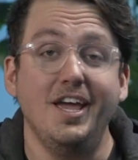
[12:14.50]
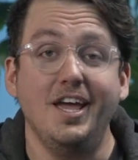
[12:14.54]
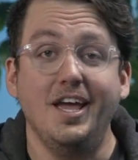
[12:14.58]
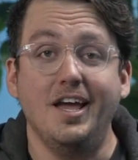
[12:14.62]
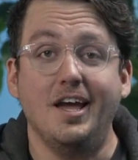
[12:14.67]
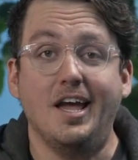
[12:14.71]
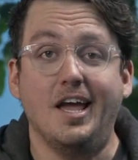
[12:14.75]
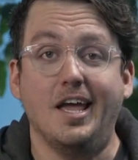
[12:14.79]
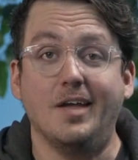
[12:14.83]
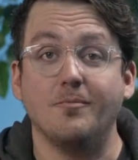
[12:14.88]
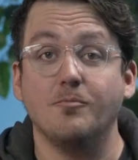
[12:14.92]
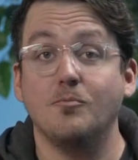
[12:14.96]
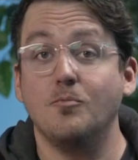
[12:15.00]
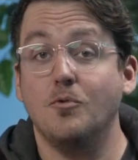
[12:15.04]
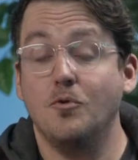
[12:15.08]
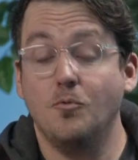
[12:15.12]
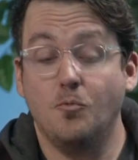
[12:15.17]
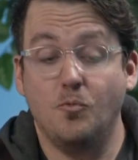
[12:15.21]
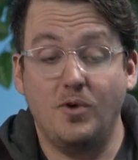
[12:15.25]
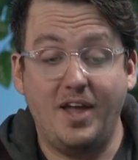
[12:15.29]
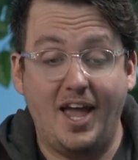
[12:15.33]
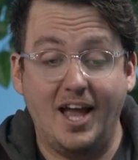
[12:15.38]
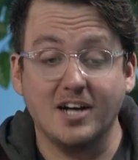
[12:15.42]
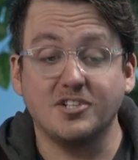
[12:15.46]
And
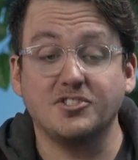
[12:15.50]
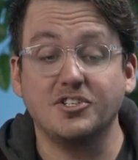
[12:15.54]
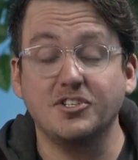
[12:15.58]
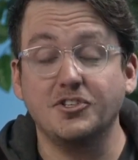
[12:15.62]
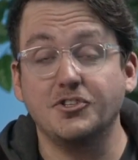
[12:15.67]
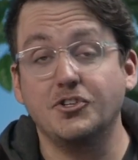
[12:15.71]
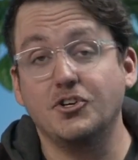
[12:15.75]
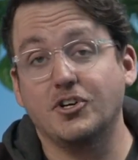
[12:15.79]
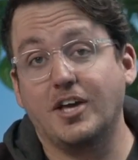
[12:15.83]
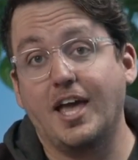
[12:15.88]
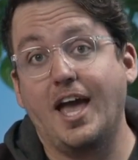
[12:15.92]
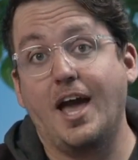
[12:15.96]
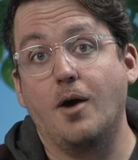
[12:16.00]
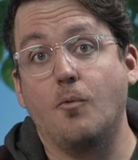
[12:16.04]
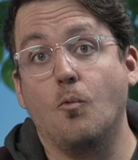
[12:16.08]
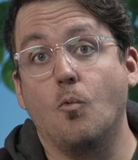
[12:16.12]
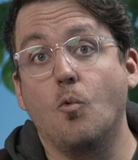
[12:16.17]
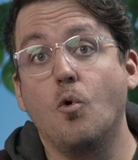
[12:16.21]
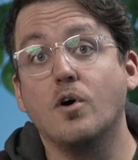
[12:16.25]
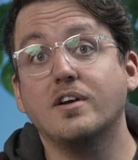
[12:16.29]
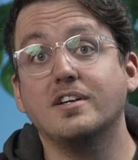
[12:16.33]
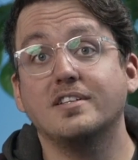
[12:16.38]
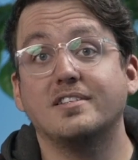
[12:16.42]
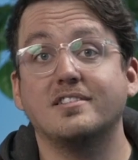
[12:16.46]
we actually look at
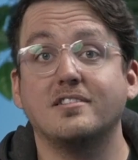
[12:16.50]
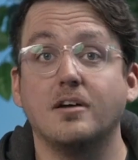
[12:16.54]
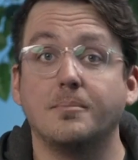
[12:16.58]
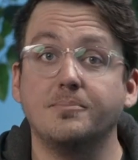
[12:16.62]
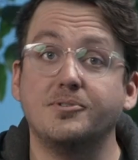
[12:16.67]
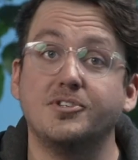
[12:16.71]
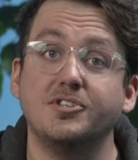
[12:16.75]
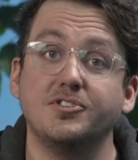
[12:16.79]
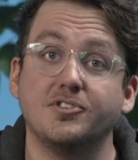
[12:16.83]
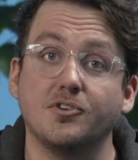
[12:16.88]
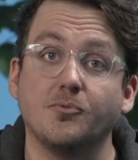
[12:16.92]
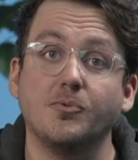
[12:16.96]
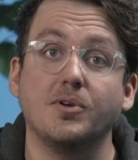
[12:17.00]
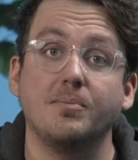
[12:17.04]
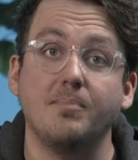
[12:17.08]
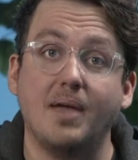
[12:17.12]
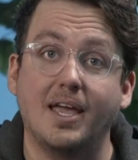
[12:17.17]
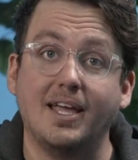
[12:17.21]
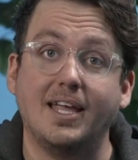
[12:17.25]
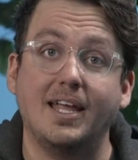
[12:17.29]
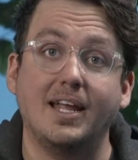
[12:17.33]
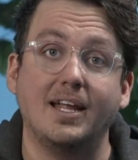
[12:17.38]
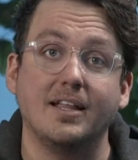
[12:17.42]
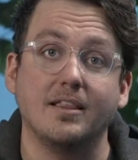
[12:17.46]
what assumptions are we
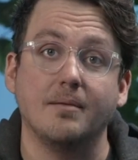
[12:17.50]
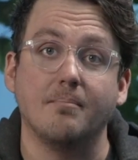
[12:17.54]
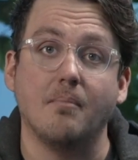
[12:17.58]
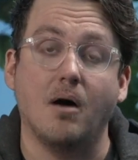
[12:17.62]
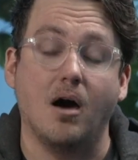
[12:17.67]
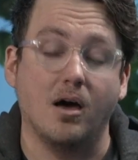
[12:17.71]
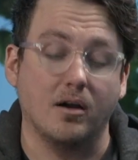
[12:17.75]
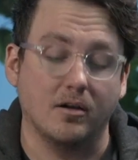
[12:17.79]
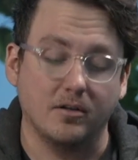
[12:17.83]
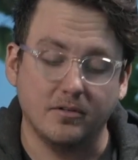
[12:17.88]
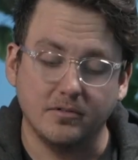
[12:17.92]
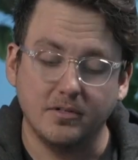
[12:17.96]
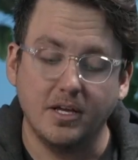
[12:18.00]
making in the model.